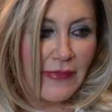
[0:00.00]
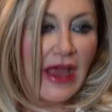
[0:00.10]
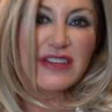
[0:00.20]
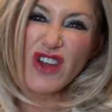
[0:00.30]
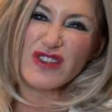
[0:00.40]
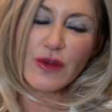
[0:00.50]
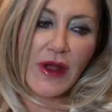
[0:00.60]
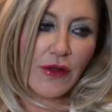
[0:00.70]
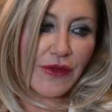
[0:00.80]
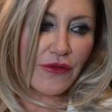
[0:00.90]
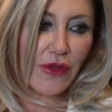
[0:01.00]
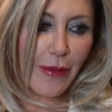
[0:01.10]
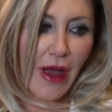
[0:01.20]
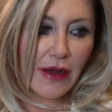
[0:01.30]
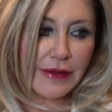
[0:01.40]
It's also healthier for the
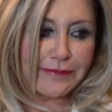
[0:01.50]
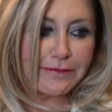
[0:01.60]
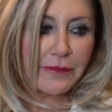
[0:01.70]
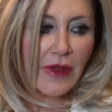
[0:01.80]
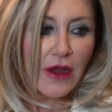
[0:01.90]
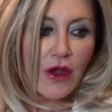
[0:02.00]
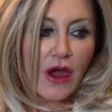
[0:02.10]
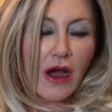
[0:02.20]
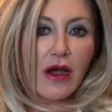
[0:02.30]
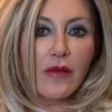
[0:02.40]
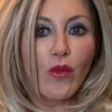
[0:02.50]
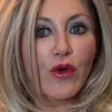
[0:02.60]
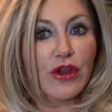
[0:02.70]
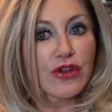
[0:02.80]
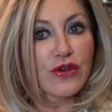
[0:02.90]
body.
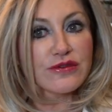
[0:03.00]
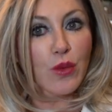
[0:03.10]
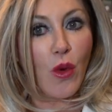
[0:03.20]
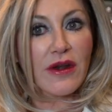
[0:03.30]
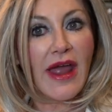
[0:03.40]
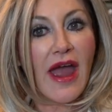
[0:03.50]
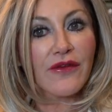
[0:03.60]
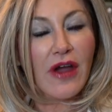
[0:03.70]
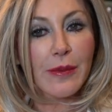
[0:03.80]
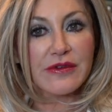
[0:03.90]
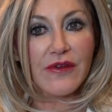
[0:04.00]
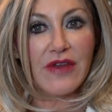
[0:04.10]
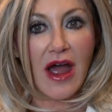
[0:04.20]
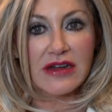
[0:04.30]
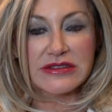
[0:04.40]
We're going to use 1.5 cups of
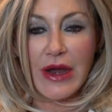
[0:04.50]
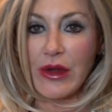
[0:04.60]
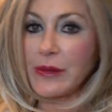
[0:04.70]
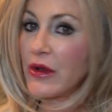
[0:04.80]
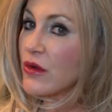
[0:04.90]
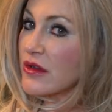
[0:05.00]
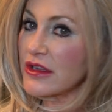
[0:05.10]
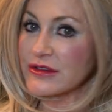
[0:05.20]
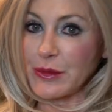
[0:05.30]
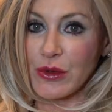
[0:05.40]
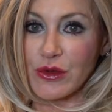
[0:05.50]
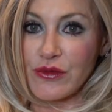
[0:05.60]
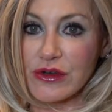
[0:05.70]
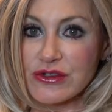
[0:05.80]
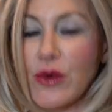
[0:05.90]
non-dairy milk. It's milk of
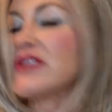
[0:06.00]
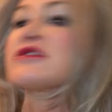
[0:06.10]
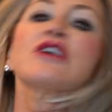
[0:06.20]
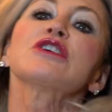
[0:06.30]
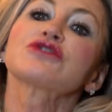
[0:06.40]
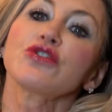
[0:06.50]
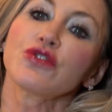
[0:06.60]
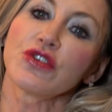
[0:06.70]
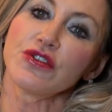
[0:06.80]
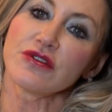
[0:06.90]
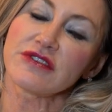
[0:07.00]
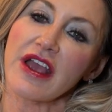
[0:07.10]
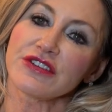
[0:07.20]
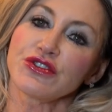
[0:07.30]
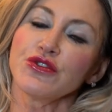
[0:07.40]
your choice. So you could use
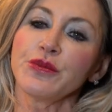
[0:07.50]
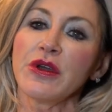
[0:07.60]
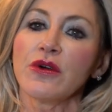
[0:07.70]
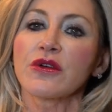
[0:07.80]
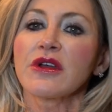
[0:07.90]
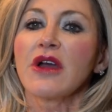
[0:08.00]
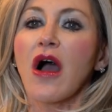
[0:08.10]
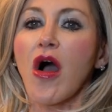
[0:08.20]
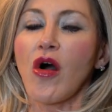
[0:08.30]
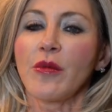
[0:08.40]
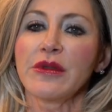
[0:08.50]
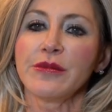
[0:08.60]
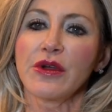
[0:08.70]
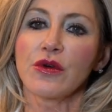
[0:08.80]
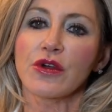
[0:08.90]
cashew milk, almond
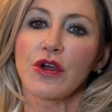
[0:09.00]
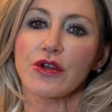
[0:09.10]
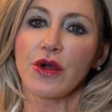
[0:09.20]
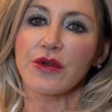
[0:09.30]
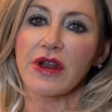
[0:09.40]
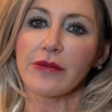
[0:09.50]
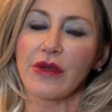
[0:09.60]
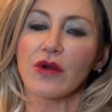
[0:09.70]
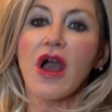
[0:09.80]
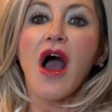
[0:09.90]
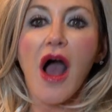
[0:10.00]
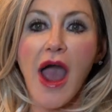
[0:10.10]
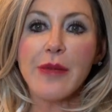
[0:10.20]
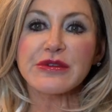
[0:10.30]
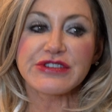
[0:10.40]
milk, coconut milk.
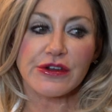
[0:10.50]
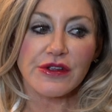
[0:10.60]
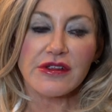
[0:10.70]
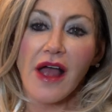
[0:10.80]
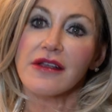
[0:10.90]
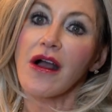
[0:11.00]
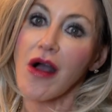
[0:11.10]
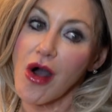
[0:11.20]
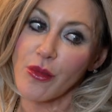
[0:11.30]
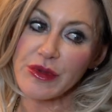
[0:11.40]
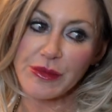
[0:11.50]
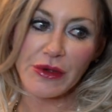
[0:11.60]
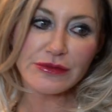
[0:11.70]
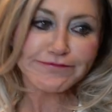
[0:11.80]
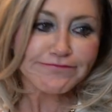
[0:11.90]
I particularly like almond
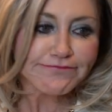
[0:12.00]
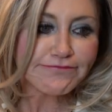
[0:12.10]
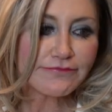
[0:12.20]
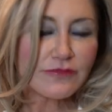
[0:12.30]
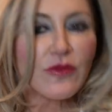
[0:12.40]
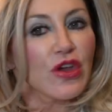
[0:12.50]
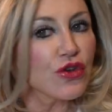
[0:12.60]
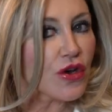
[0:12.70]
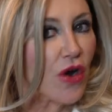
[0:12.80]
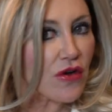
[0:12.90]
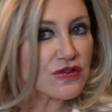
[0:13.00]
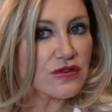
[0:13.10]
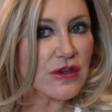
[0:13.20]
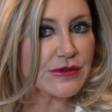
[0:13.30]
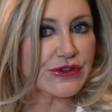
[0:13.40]
milk. You could also
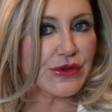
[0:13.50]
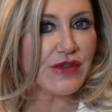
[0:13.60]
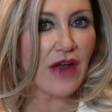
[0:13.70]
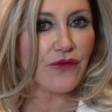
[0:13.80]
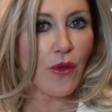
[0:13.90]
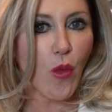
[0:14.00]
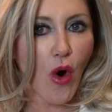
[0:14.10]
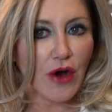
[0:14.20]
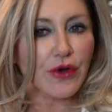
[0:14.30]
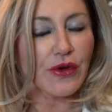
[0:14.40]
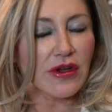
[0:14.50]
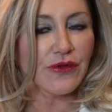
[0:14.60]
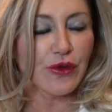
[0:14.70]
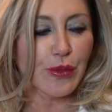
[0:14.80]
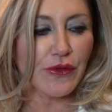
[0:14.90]
substitute that for water
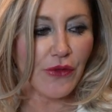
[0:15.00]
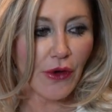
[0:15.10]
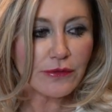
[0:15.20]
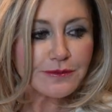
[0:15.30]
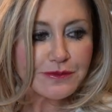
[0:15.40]
if you prefer.